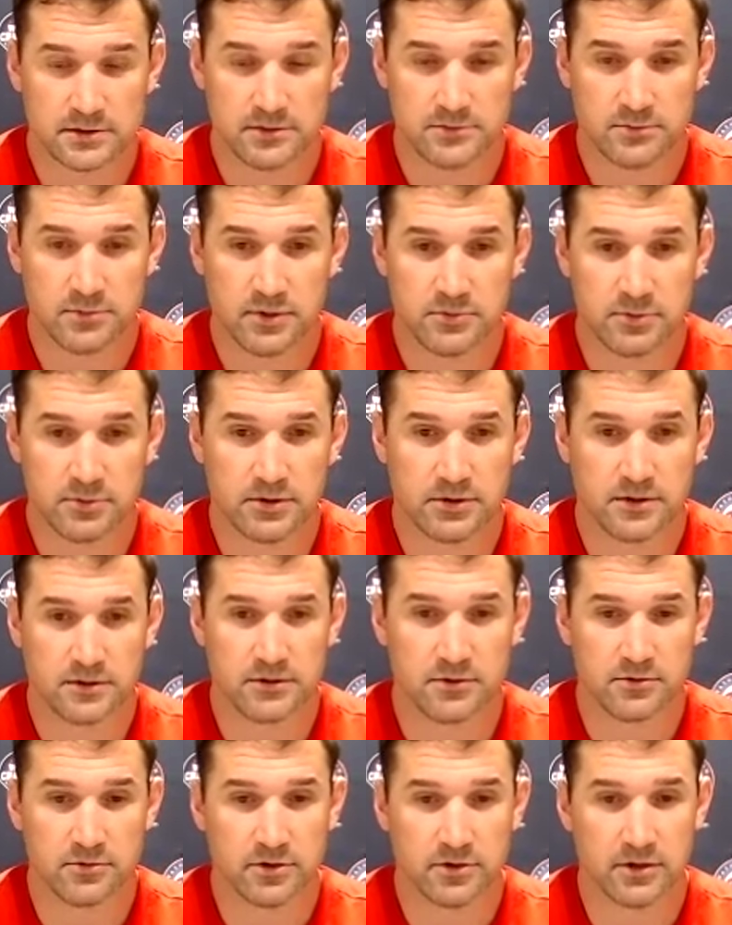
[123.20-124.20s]
and people then
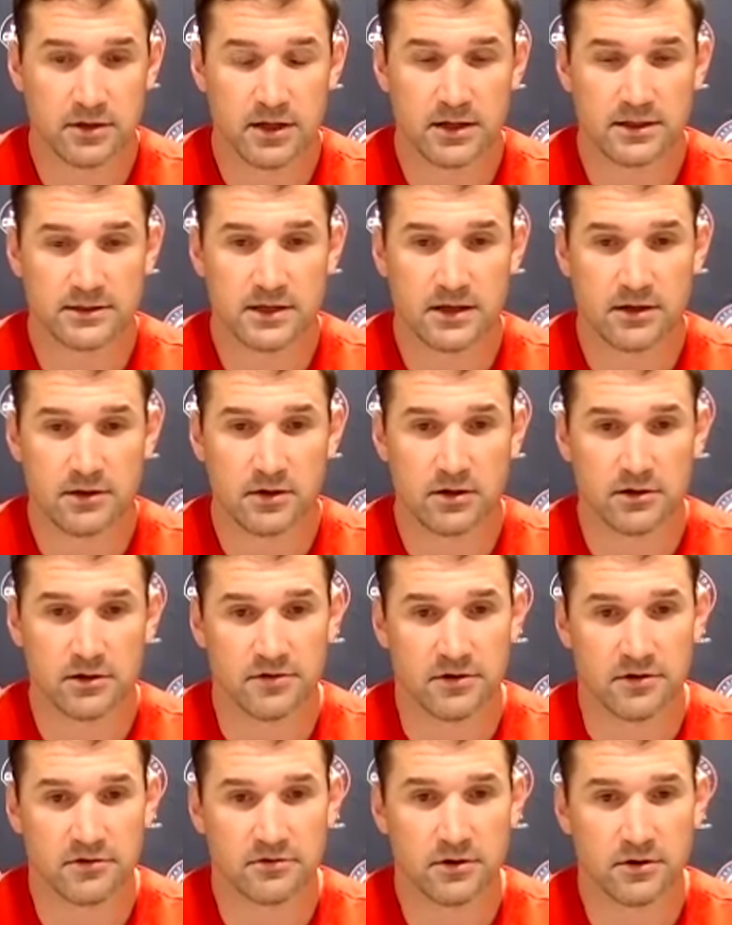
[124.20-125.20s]
don't realize how long of
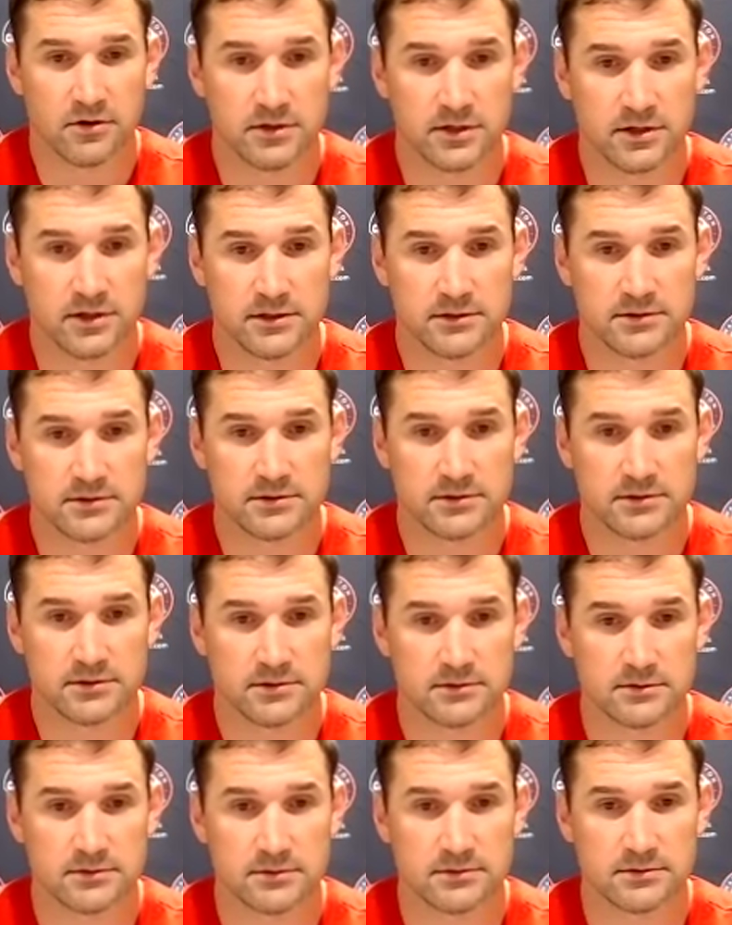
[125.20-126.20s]
a throw it is
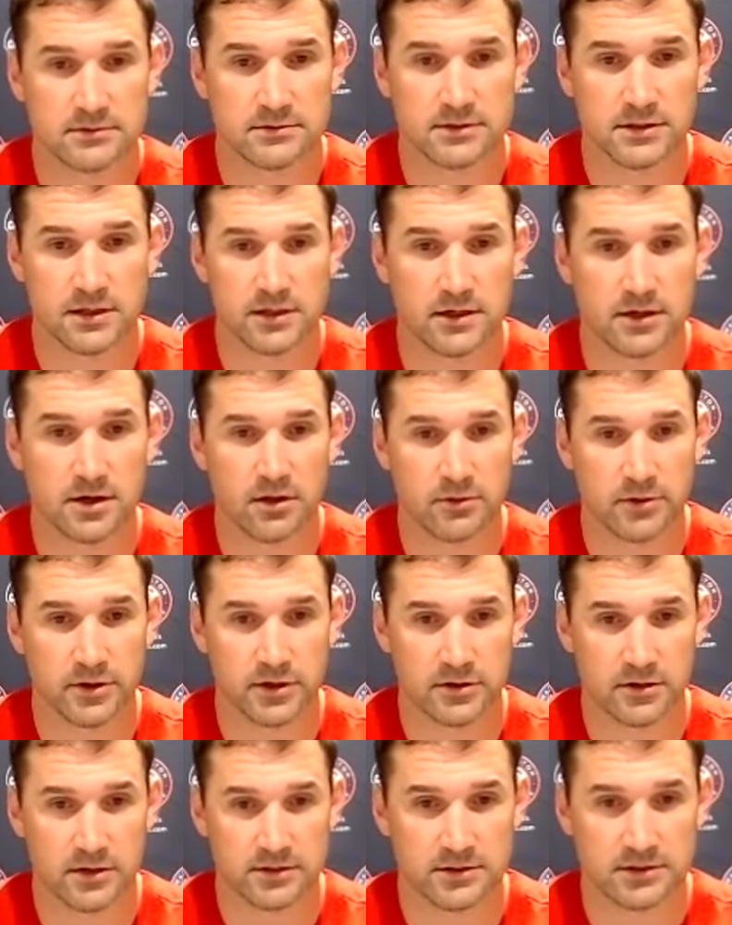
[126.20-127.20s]
to get it all the way
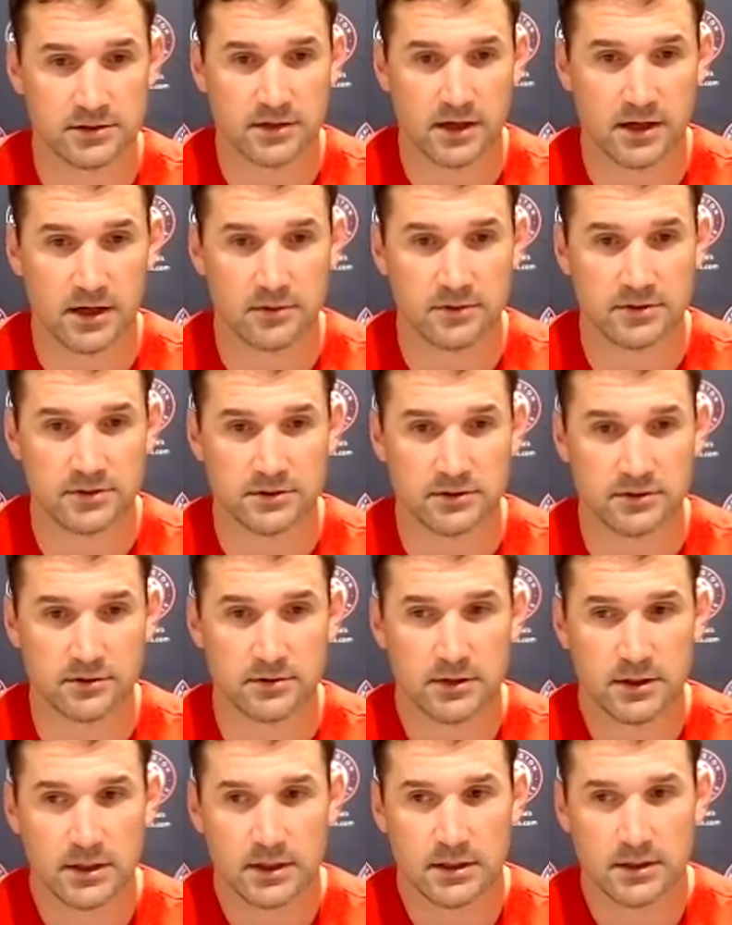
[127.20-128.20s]
across the diamond.
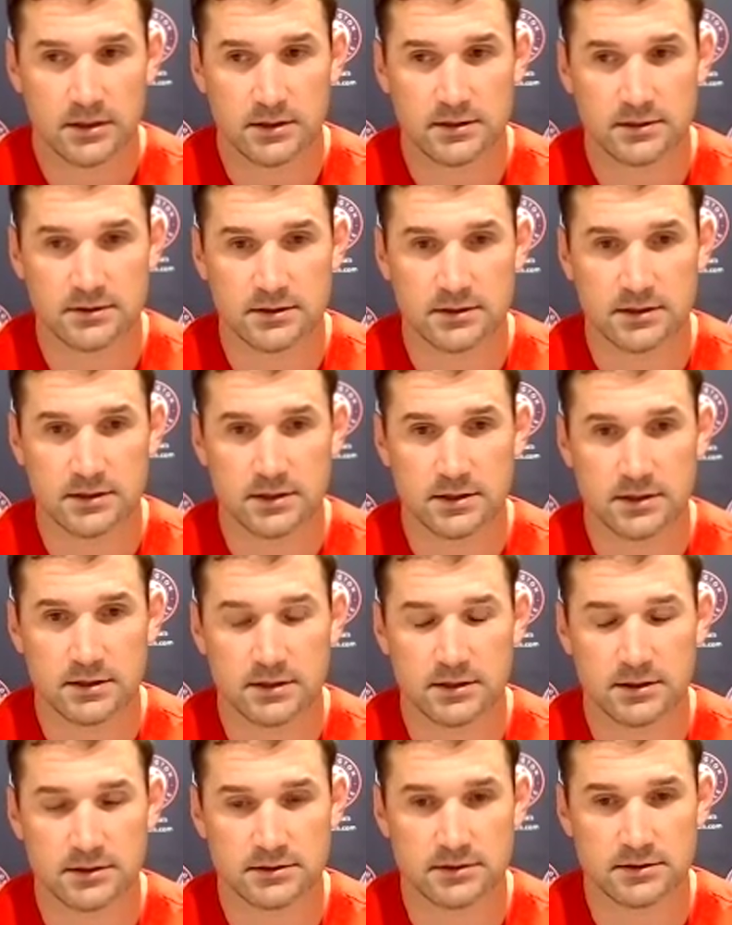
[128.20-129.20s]
So it's
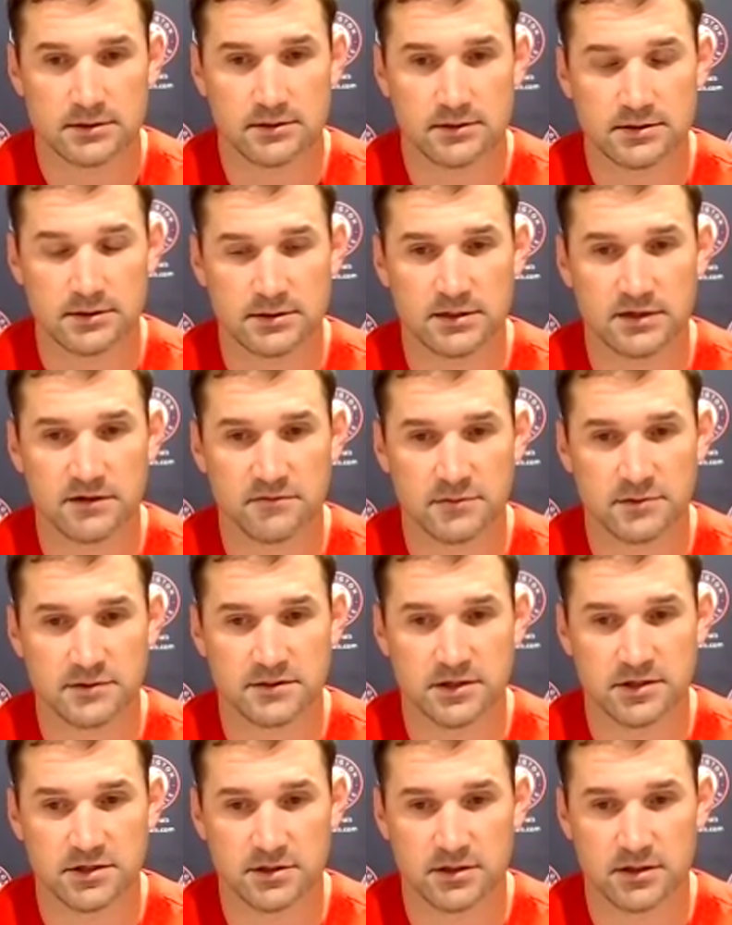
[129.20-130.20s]
a tough
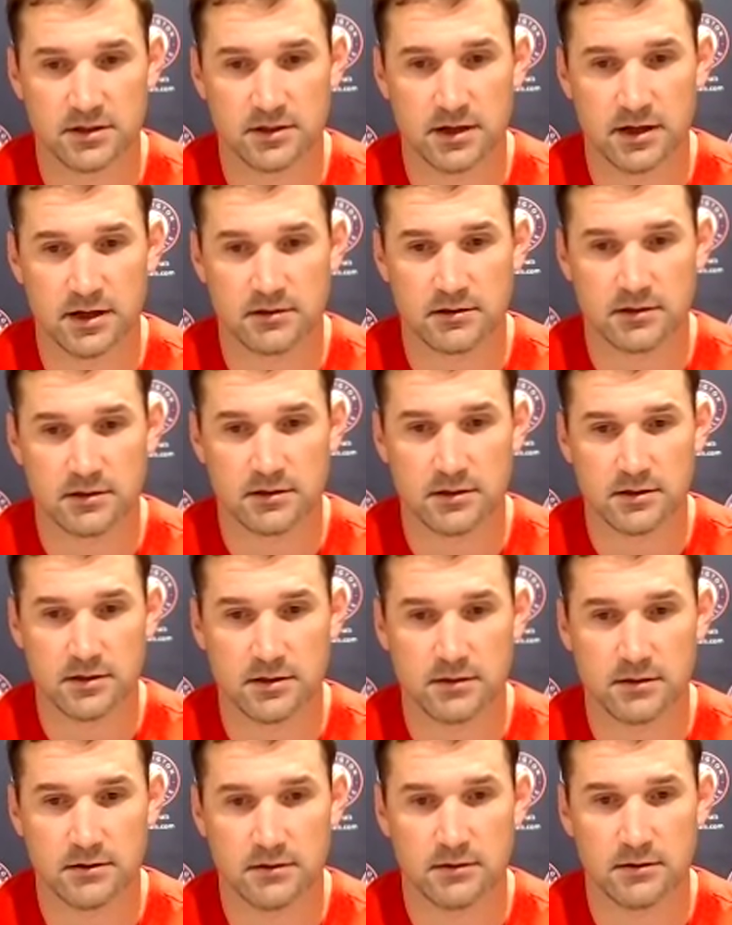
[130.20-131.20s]
position. And I think
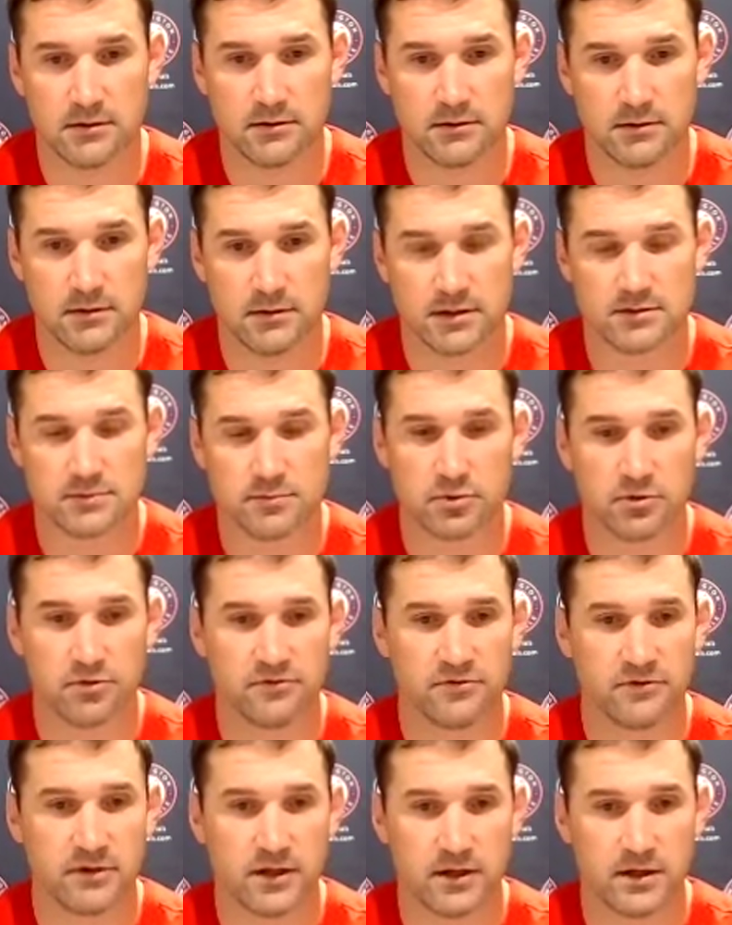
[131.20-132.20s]
he has
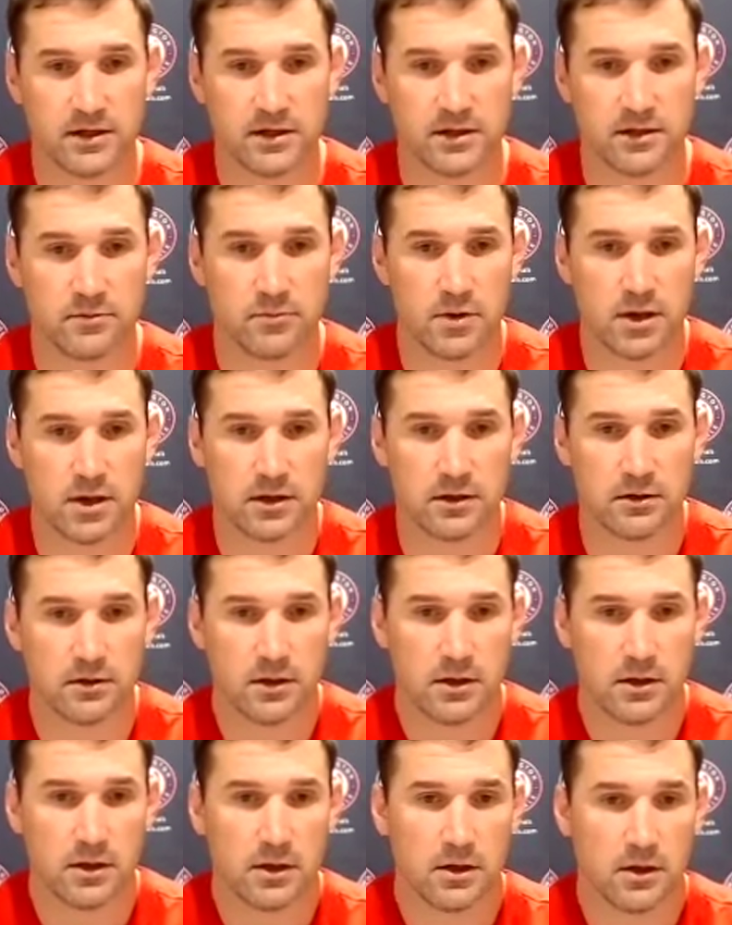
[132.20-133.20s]
proven that he can make
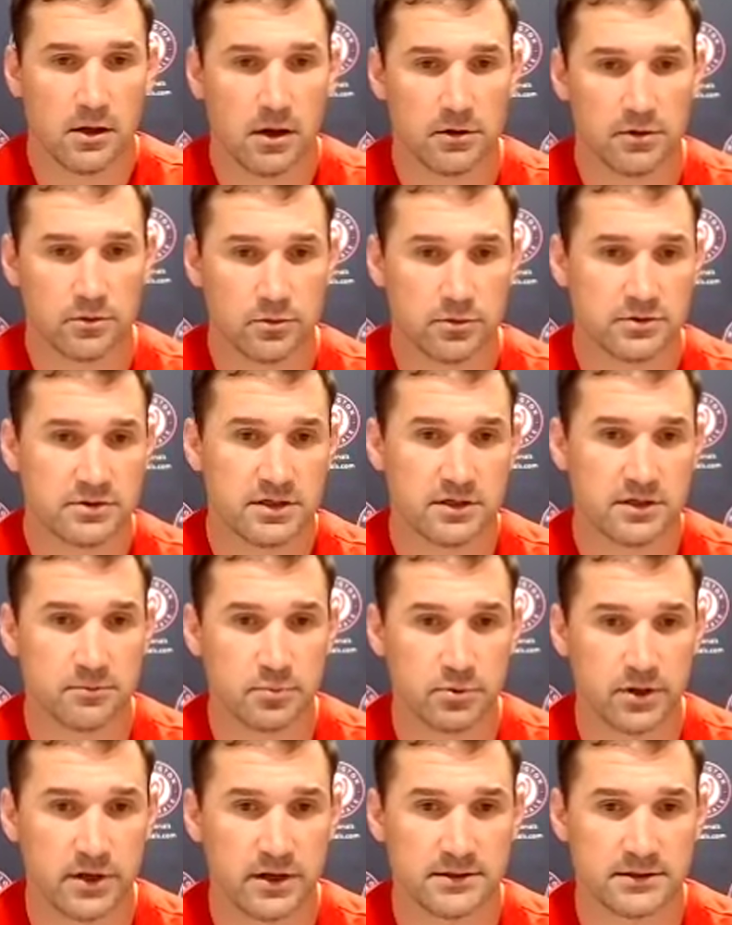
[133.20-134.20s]
all the routine
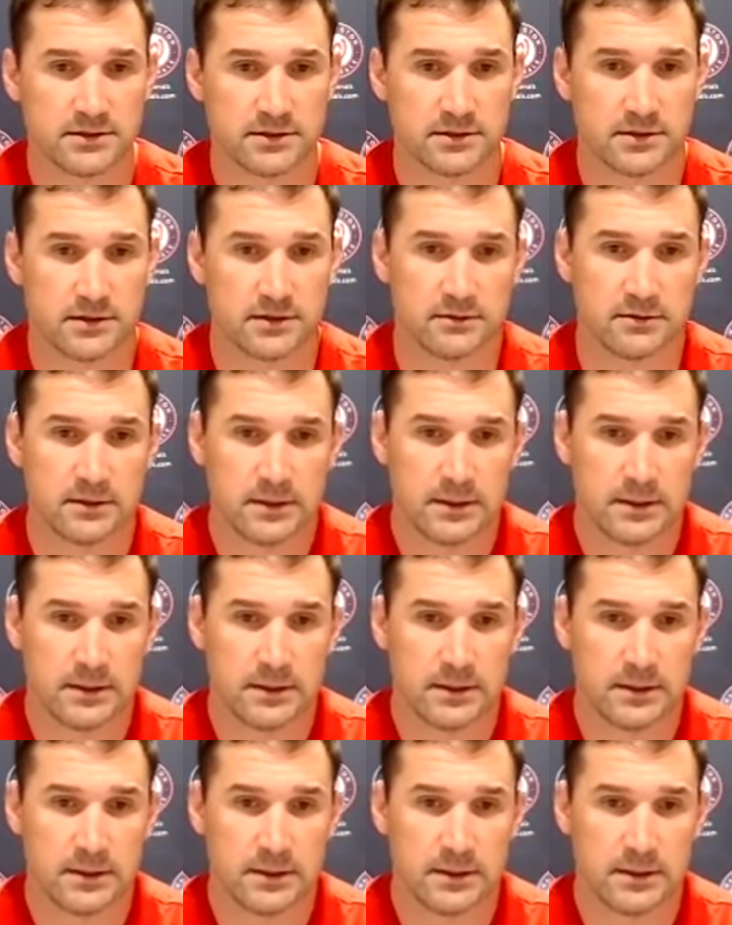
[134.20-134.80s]
plays, and then,